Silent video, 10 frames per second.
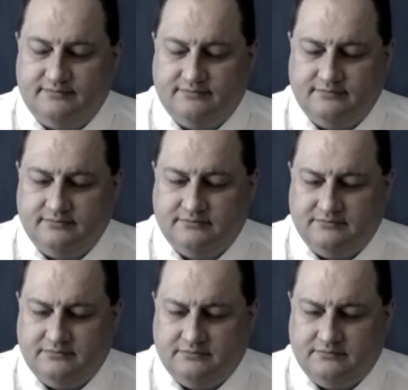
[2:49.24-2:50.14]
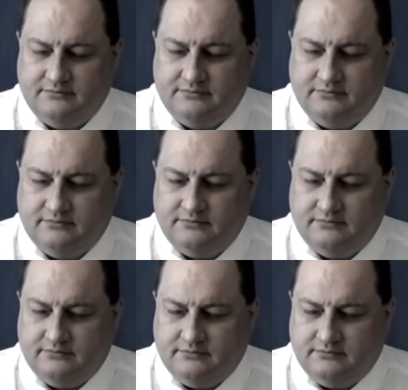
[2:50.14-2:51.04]

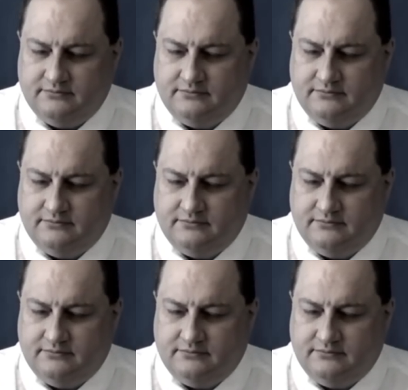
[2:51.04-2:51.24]
(silence)